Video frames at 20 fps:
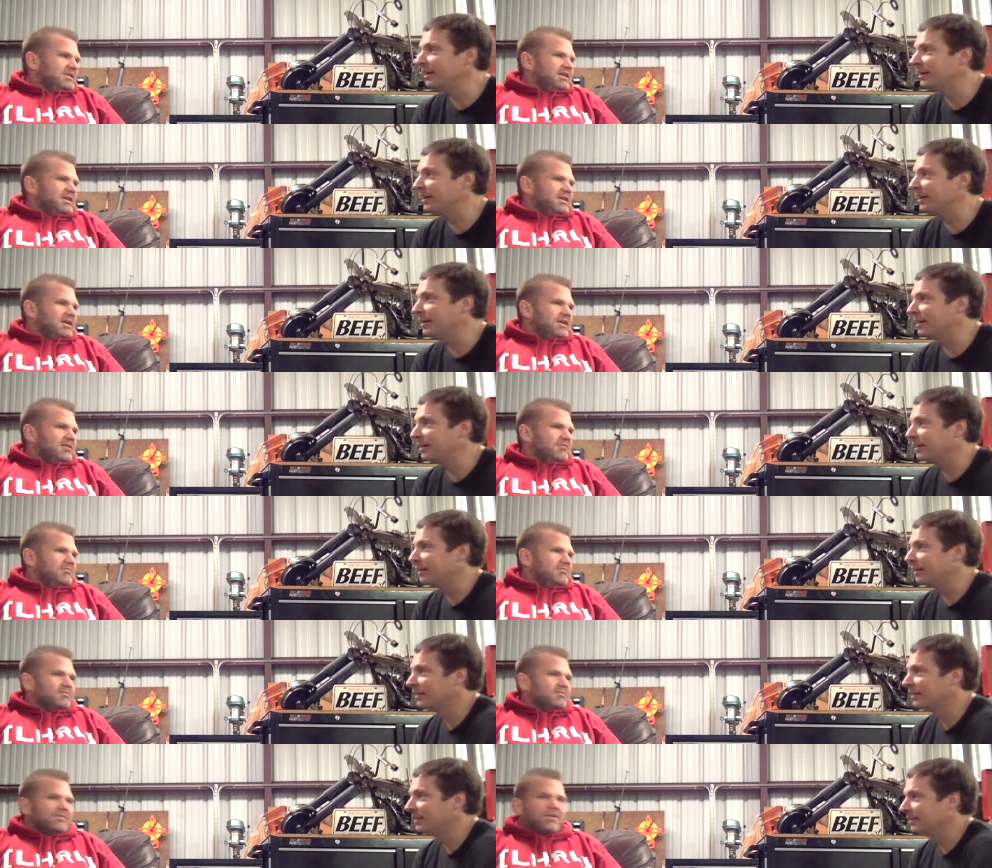Speaker 1: Uh,
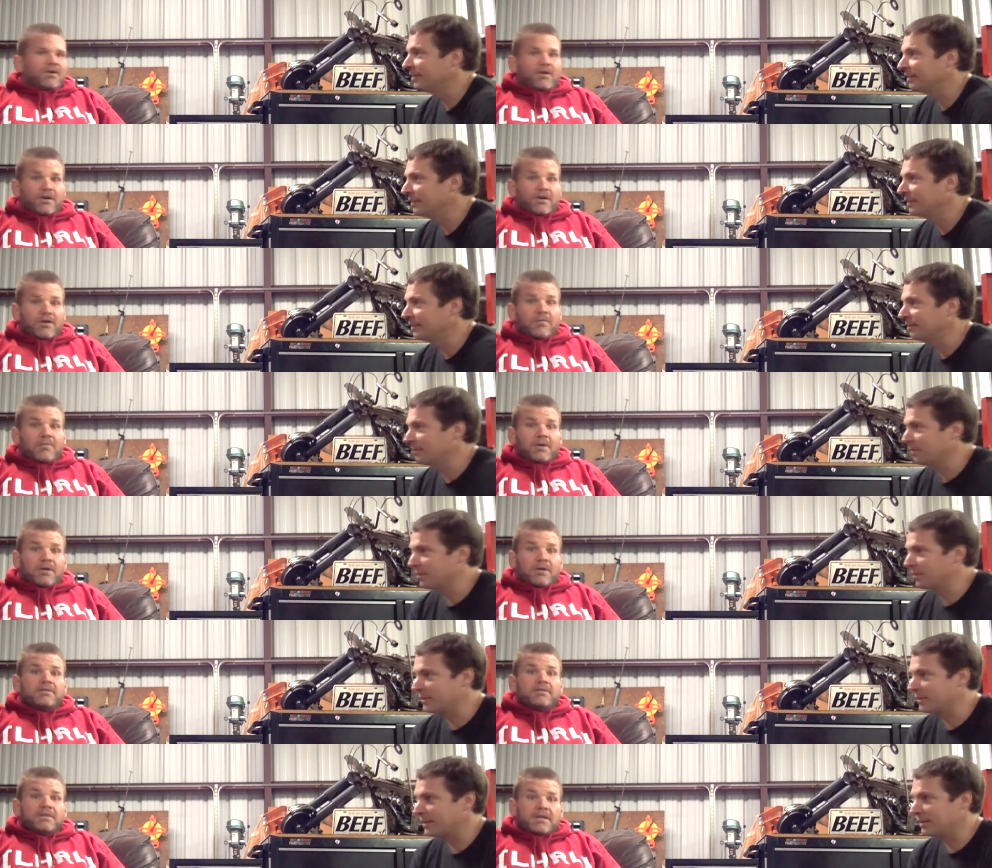the
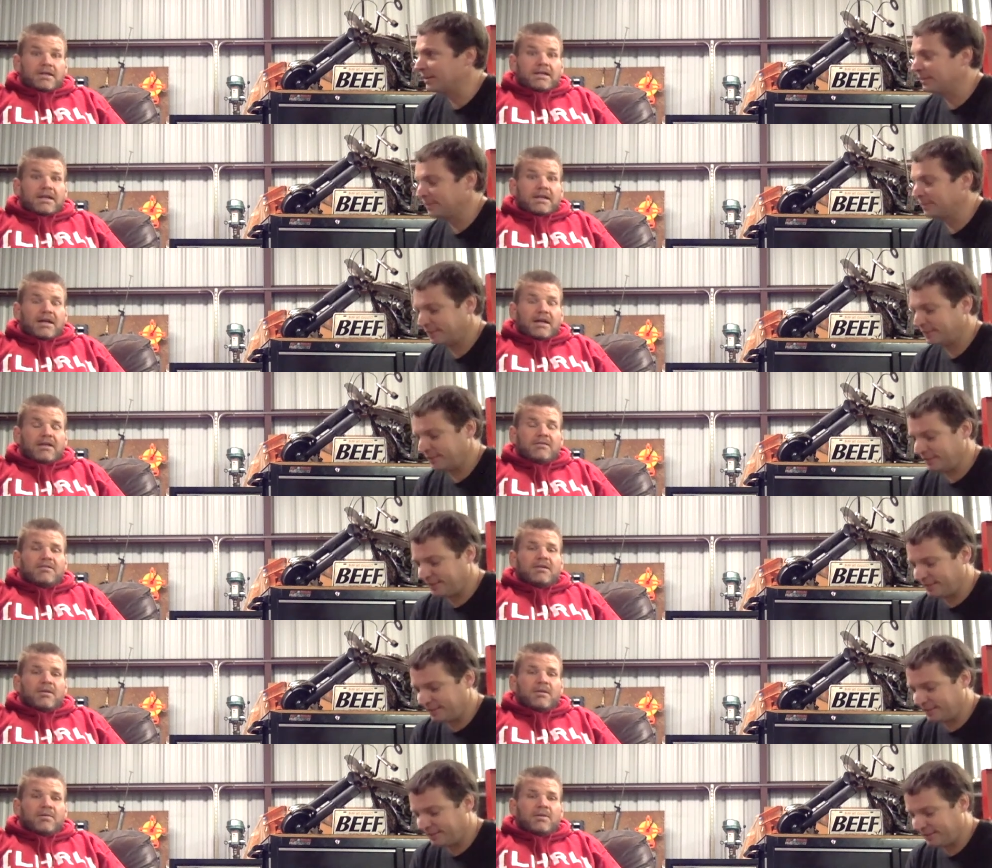Arkabutla 10K
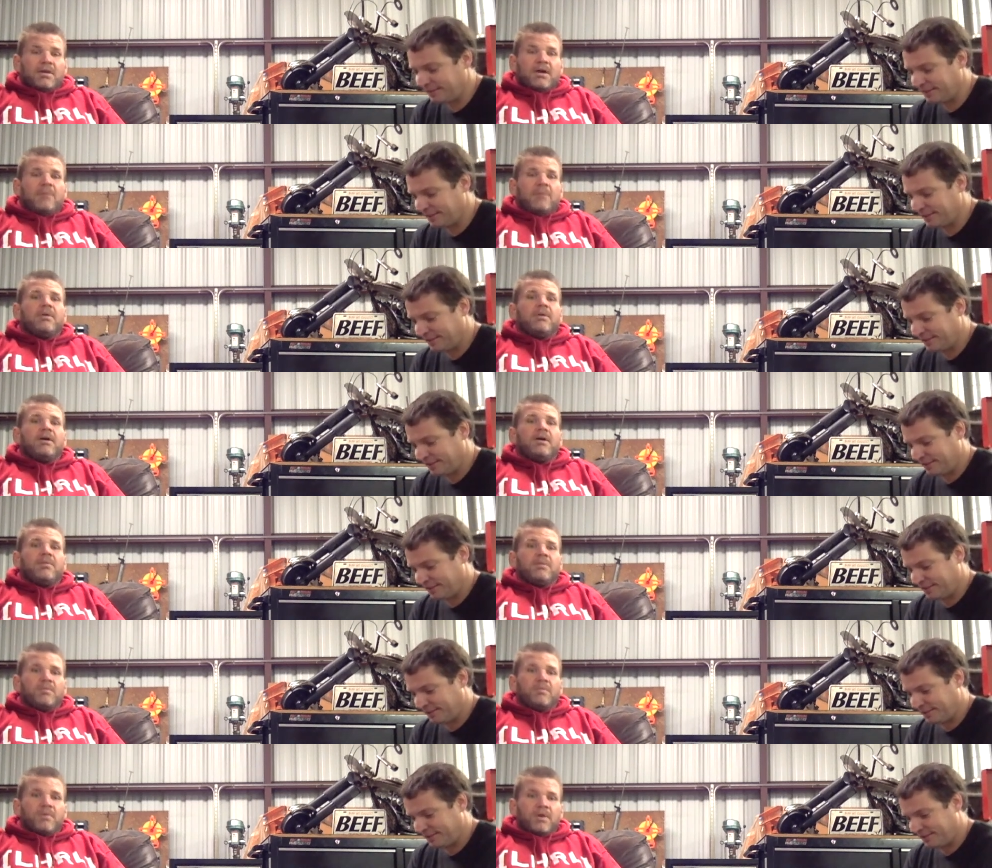is coming up.
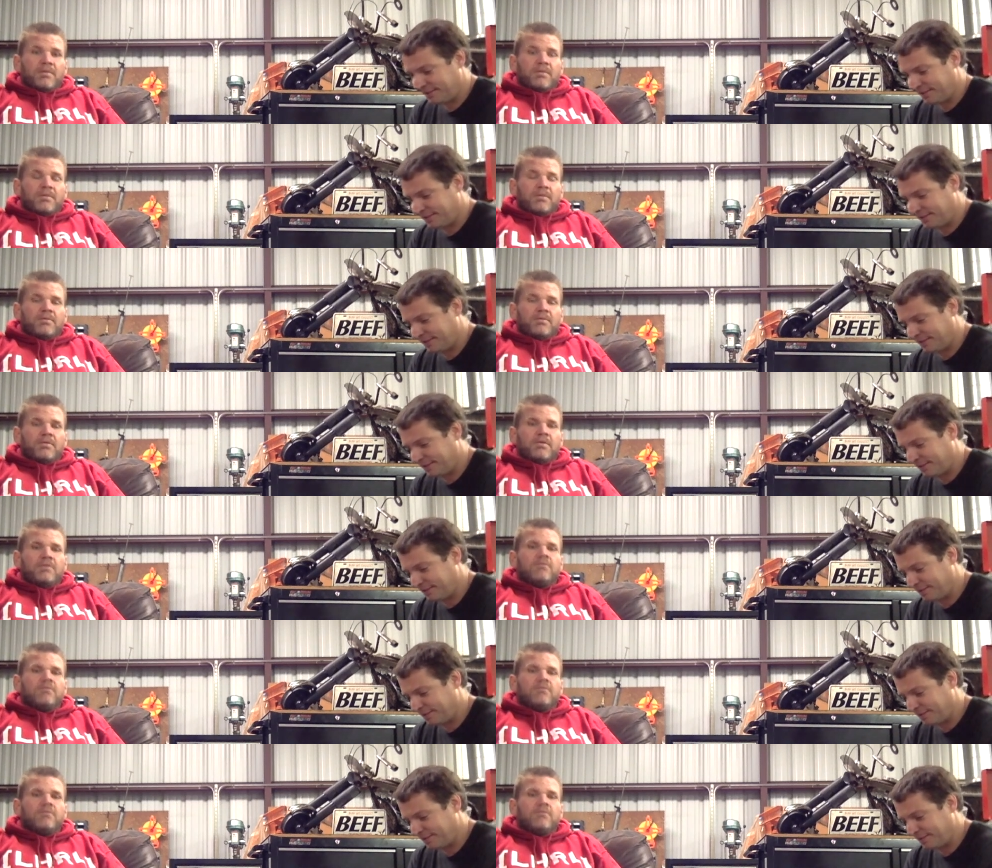I'll be wearing my booty